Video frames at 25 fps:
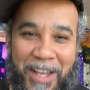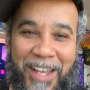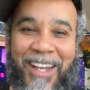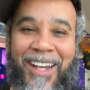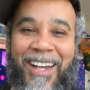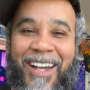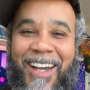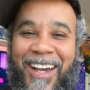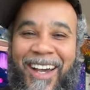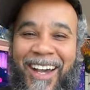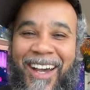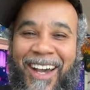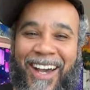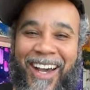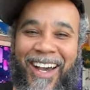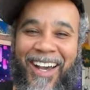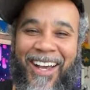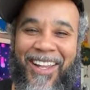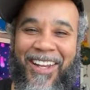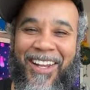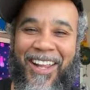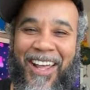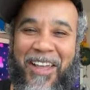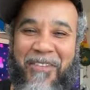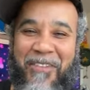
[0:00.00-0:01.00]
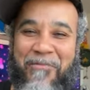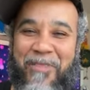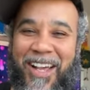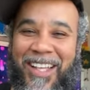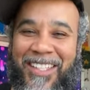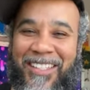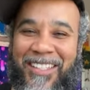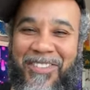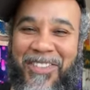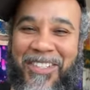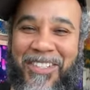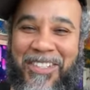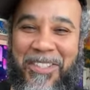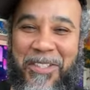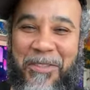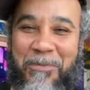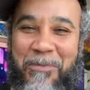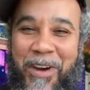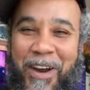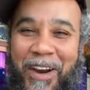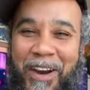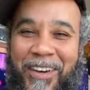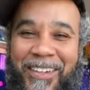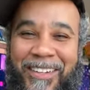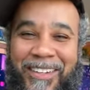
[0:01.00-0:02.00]
they messing with you,
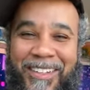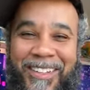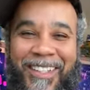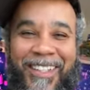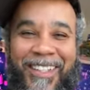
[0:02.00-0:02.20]
murder.